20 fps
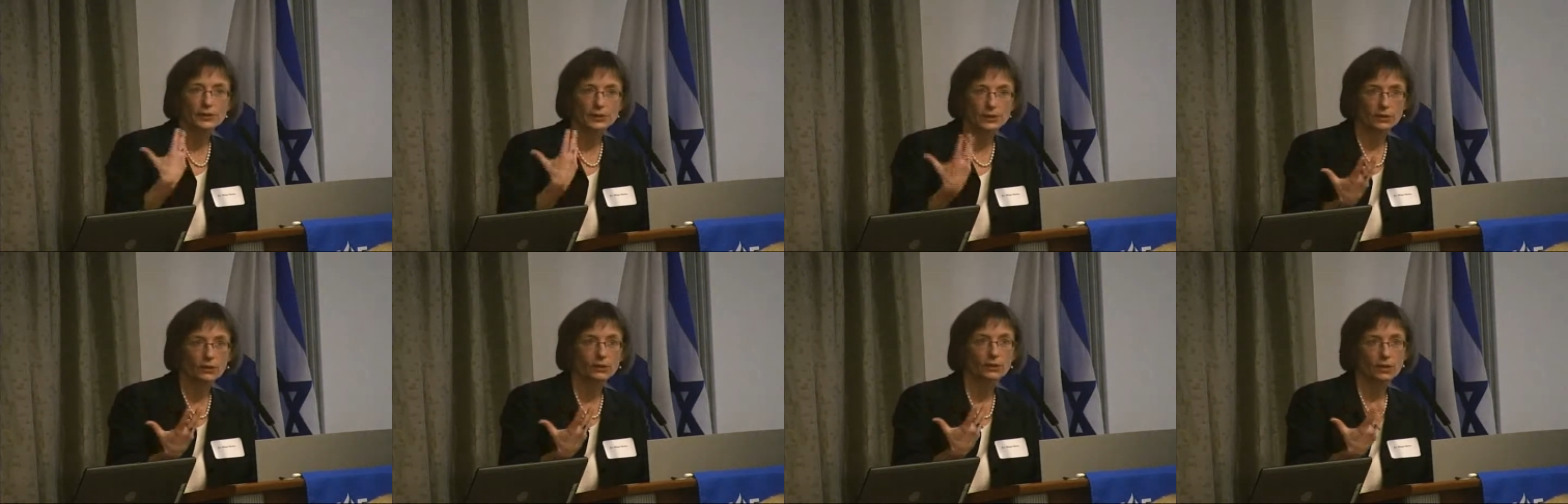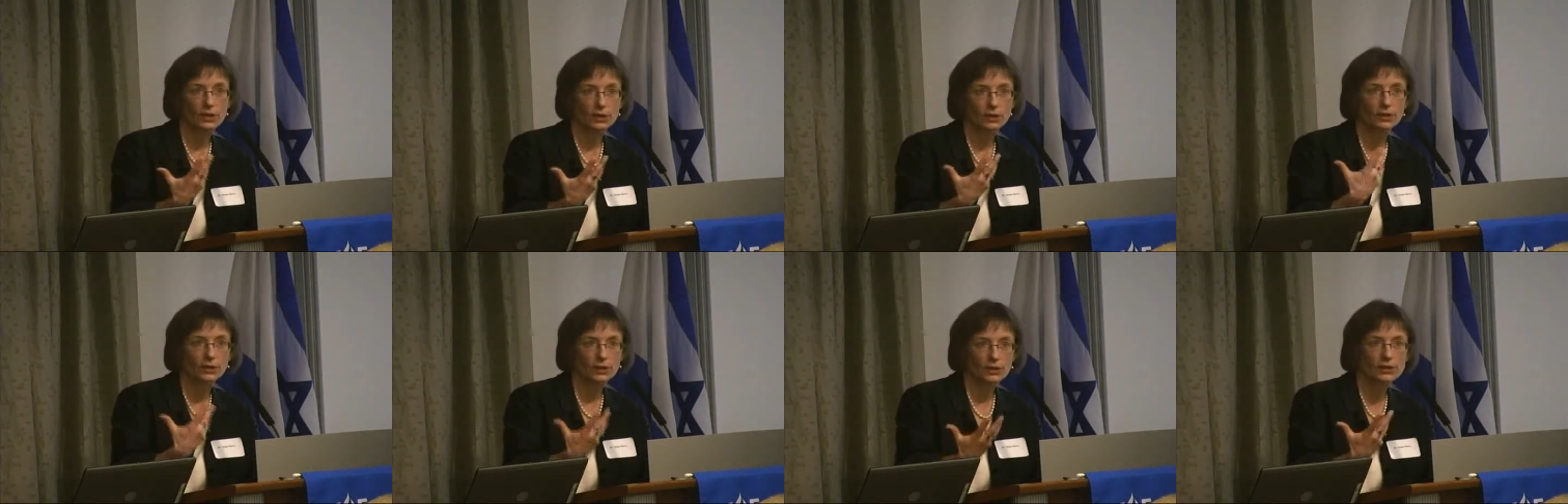
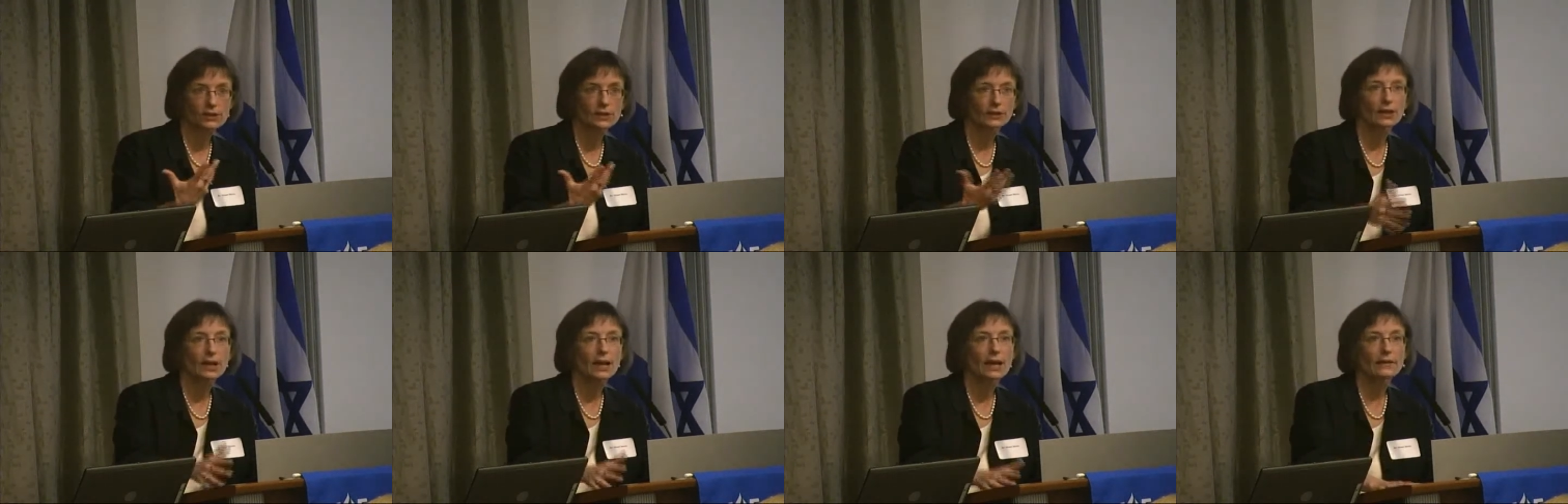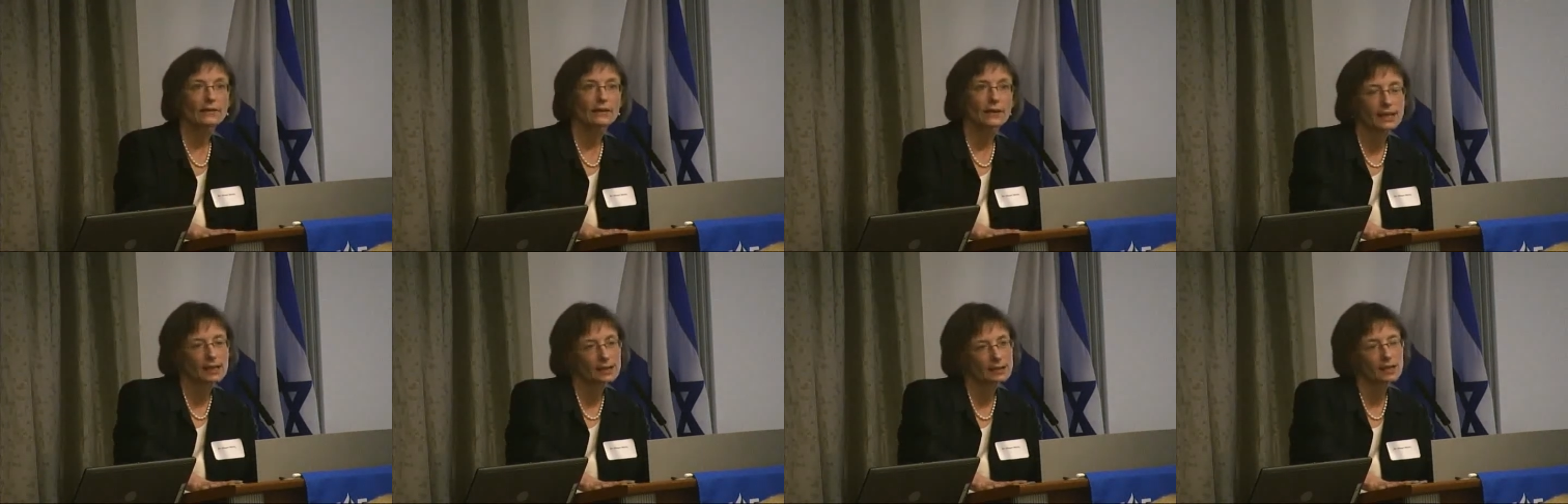secretion,
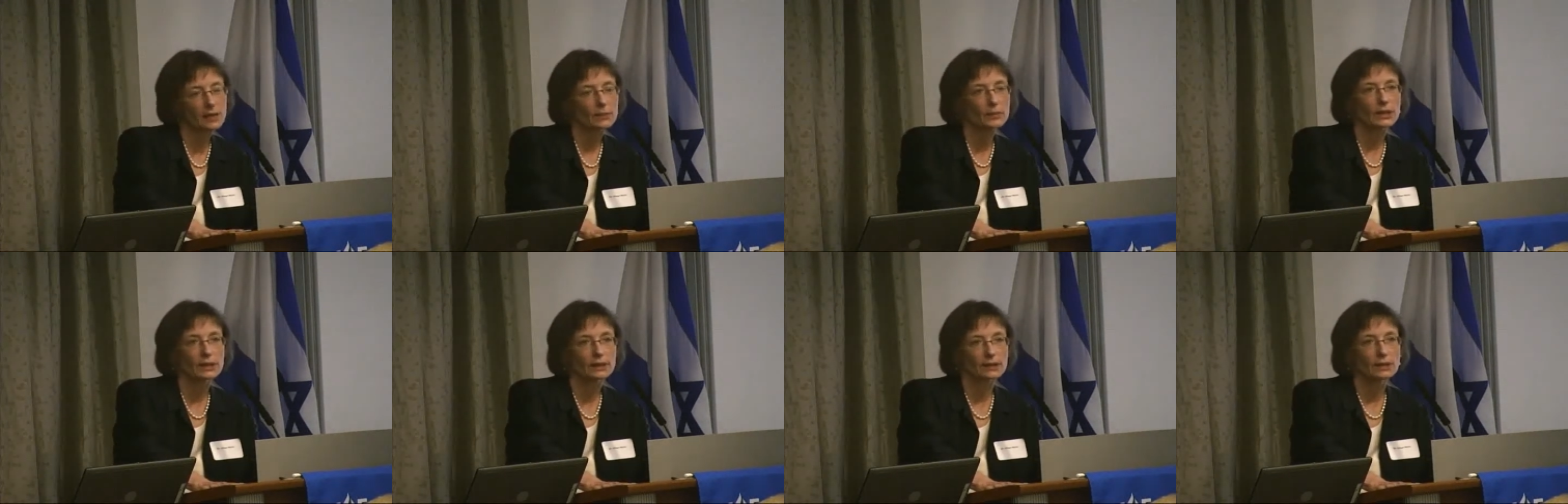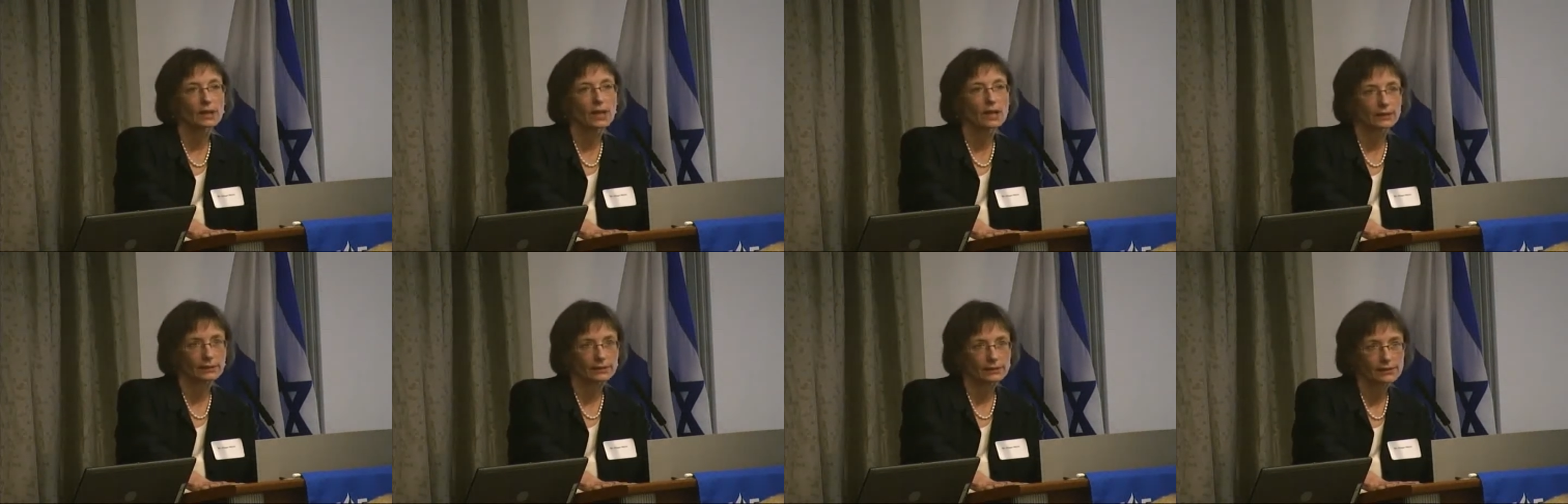saliva, ends up in the
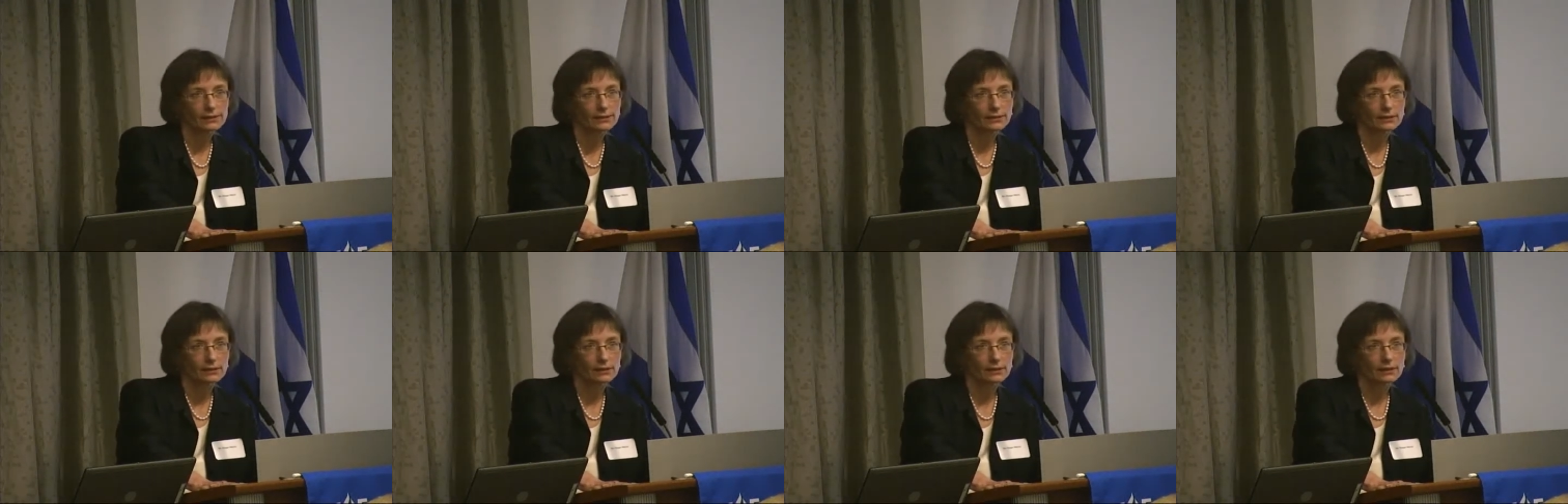lungs.